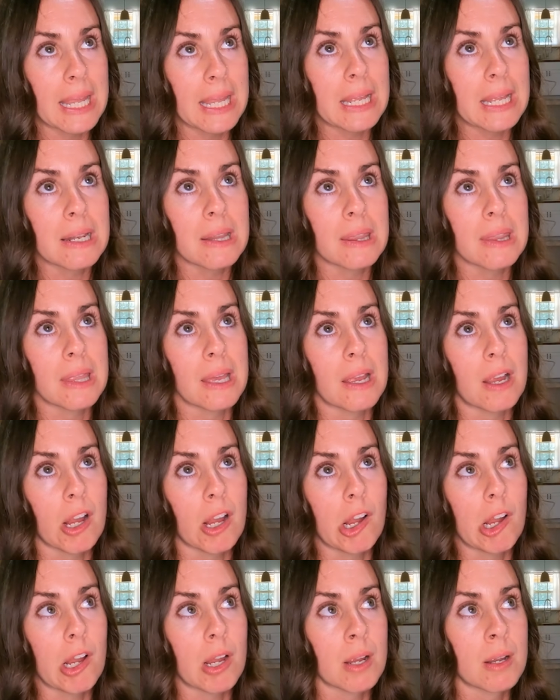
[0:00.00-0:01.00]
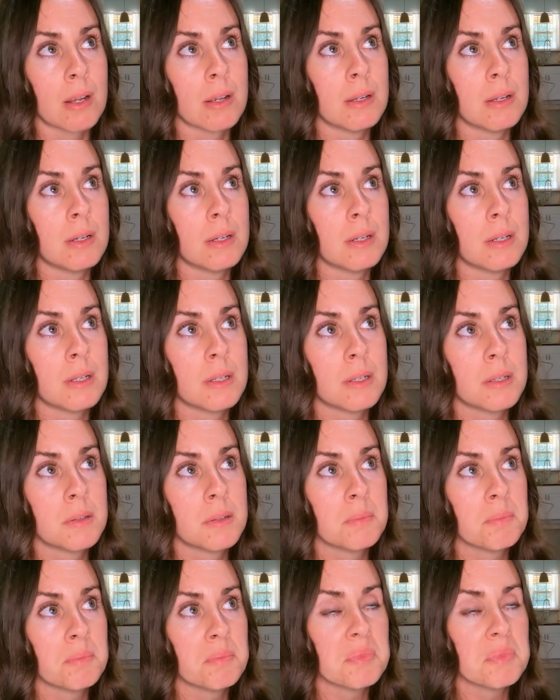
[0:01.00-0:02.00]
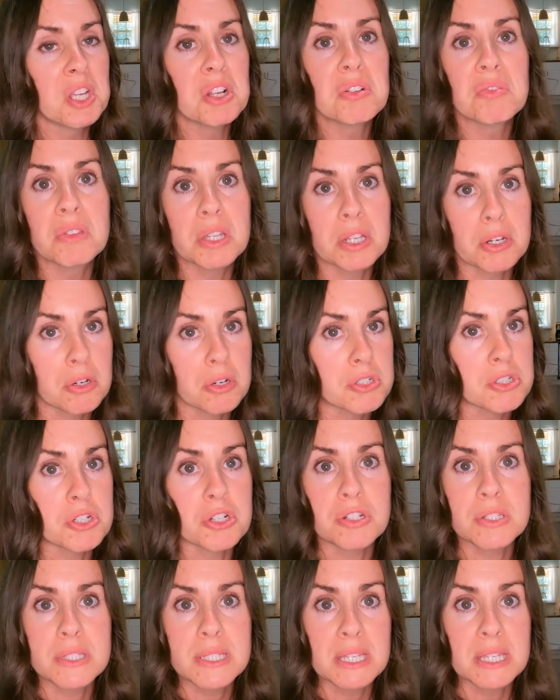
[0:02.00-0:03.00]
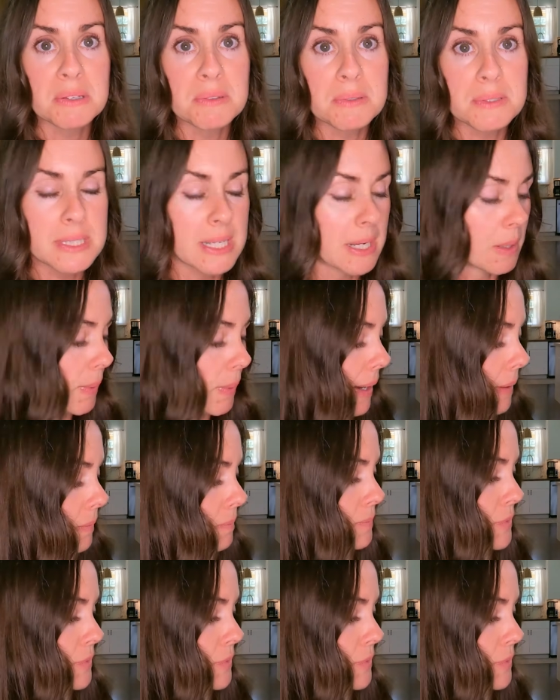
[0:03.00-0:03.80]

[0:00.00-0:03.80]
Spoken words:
in their literature skills anyway.